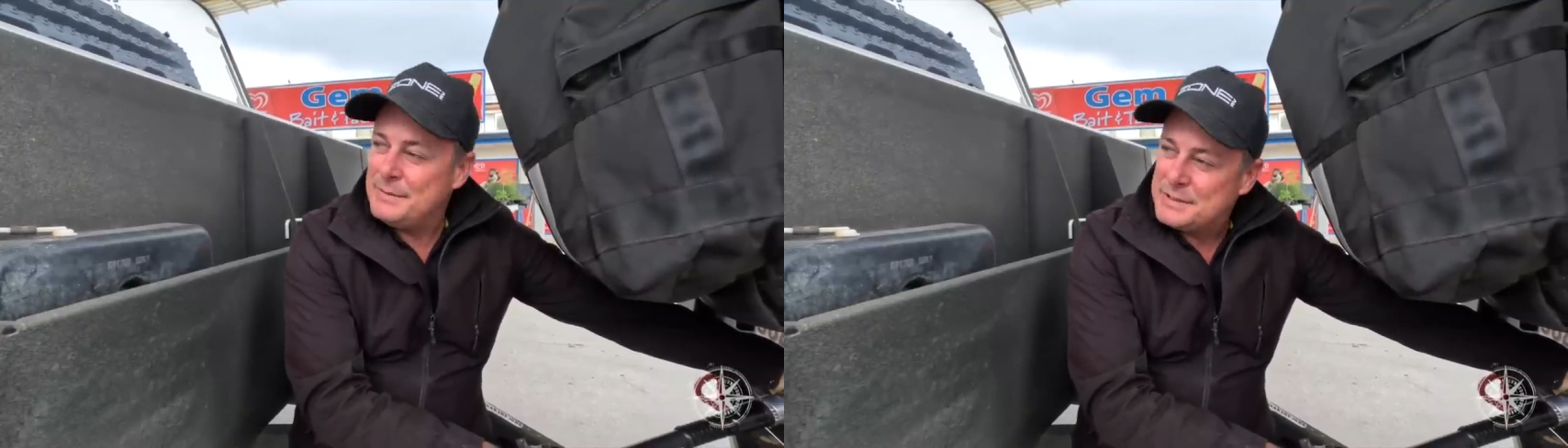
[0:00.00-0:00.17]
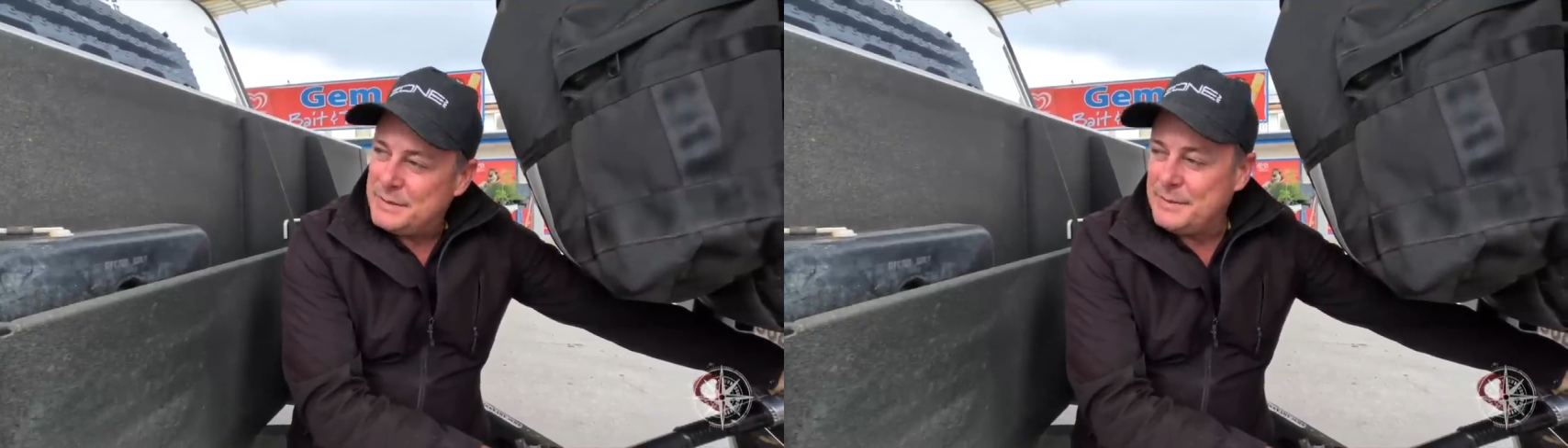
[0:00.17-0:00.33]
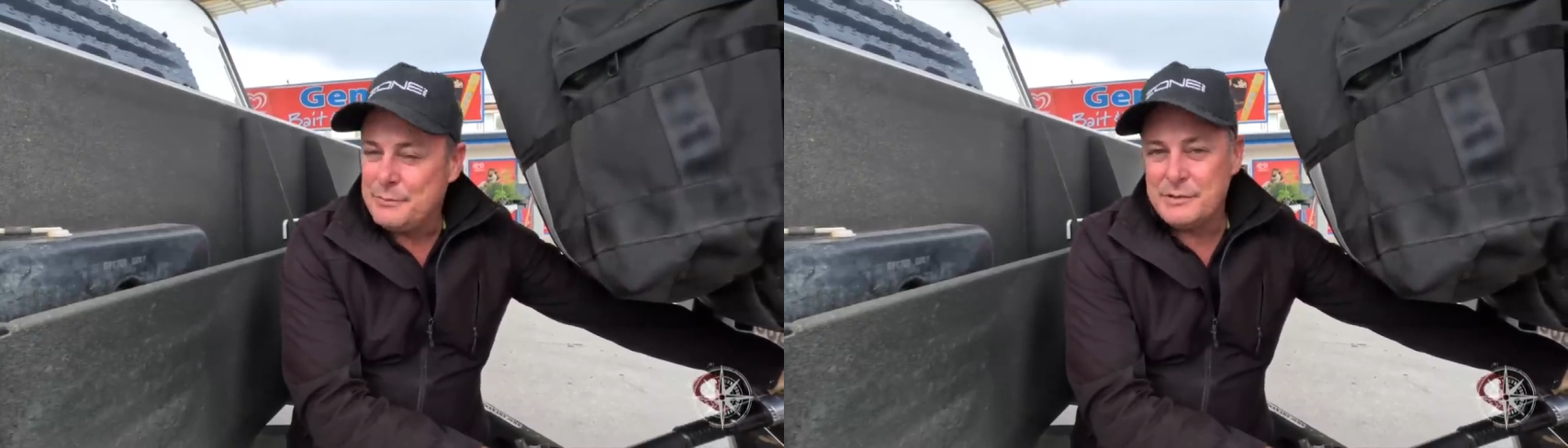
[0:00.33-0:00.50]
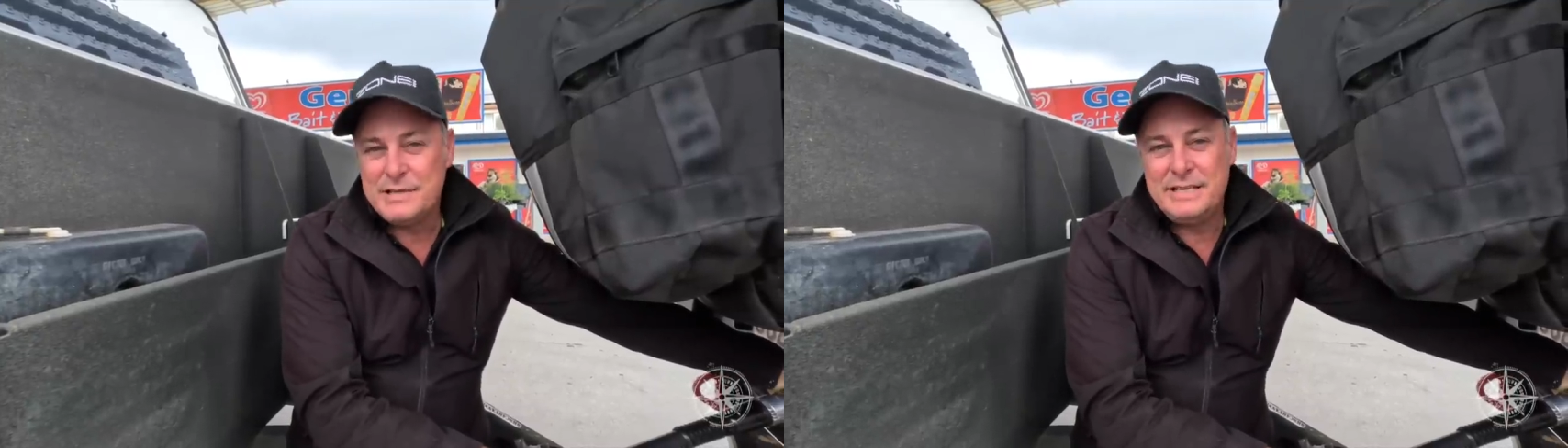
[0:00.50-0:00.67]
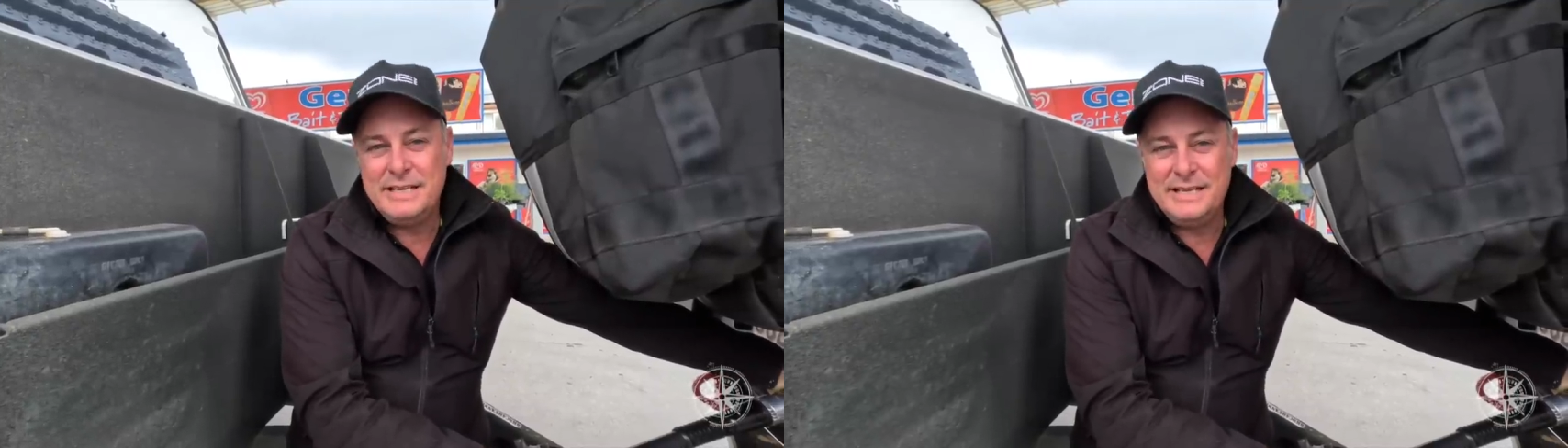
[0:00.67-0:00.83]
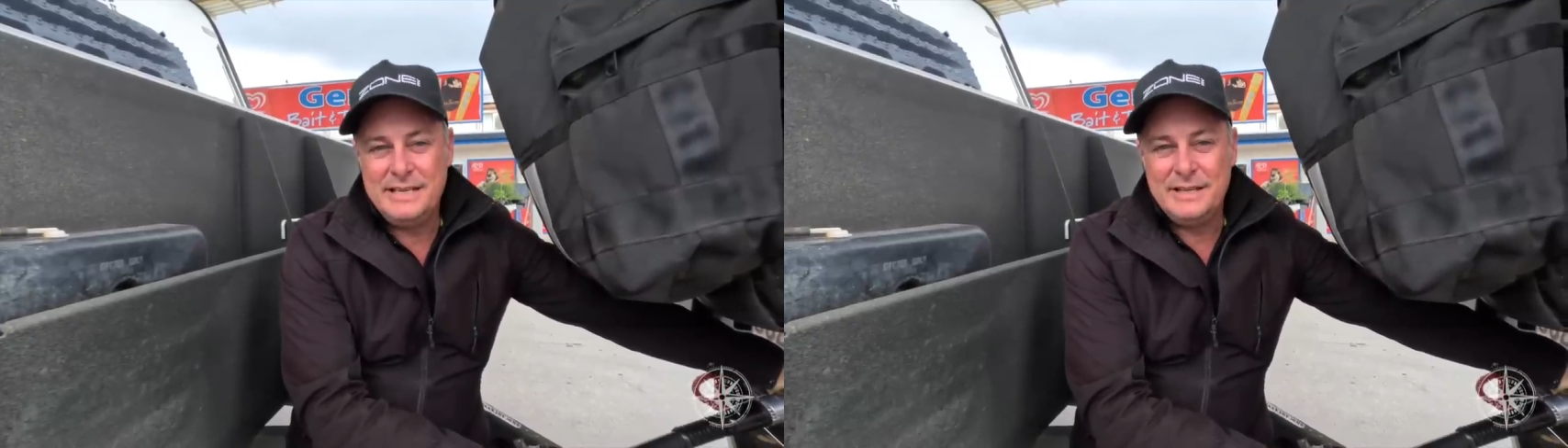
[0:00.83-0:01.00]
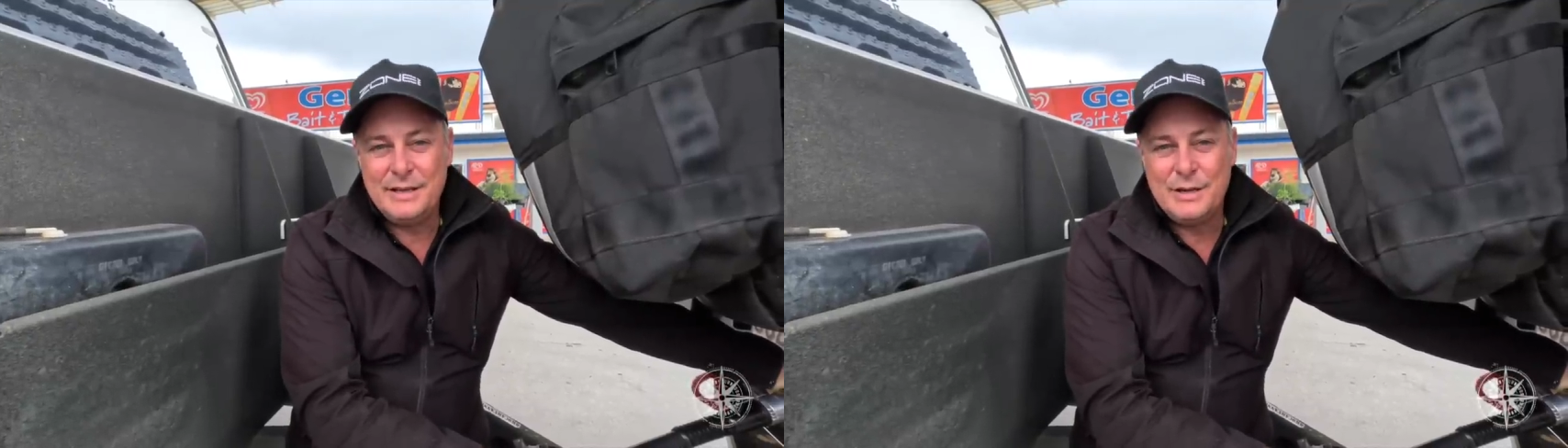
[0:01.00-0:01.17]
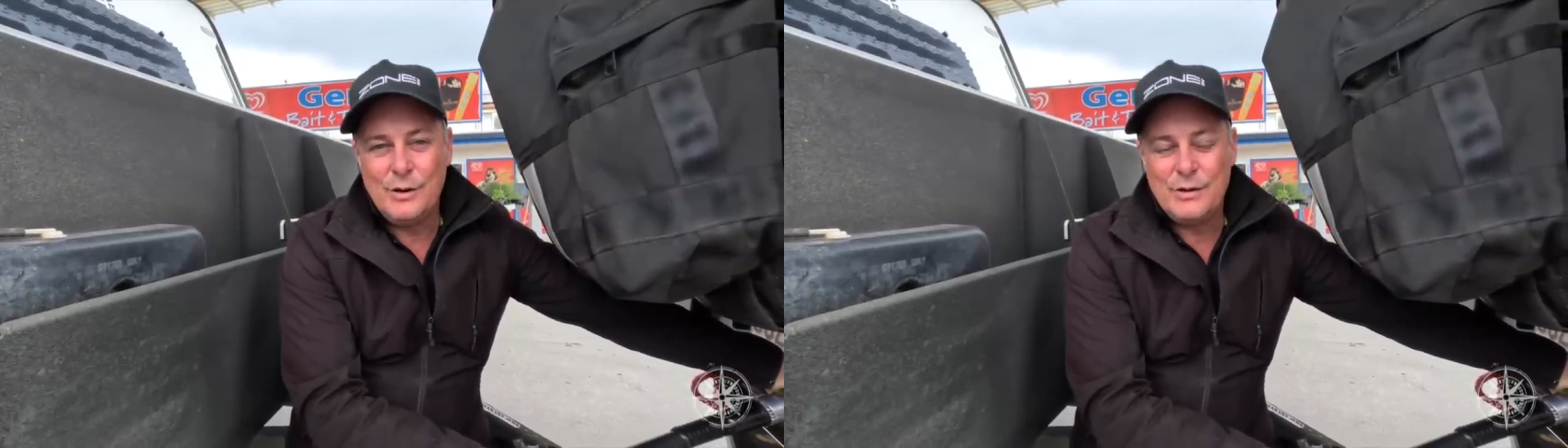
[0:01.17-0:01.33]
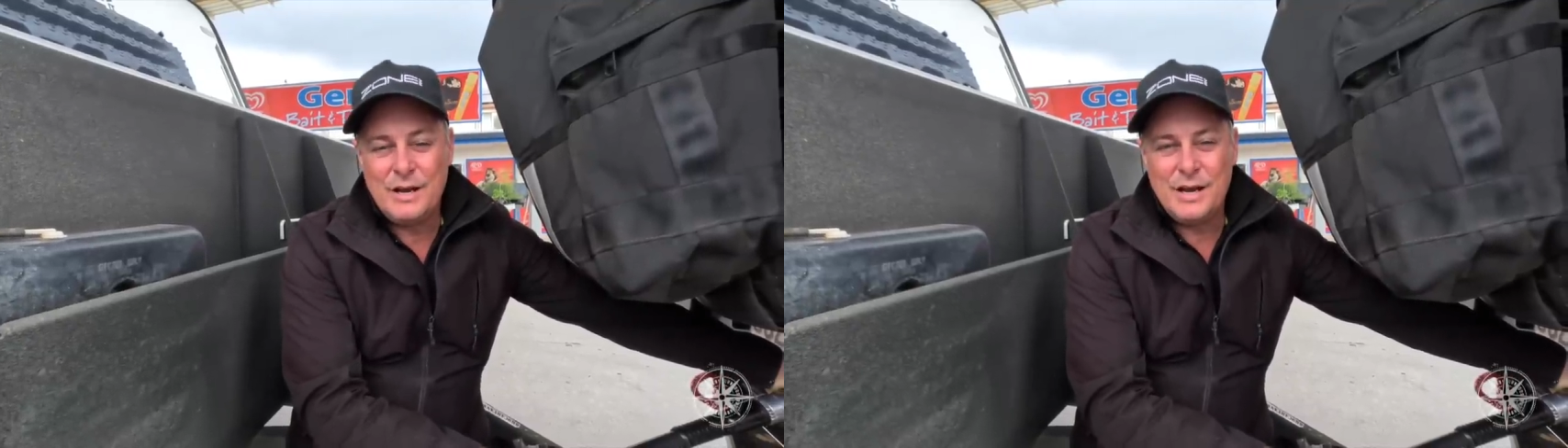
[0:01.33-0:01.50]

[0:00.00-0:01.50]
between Brizzy and the Gold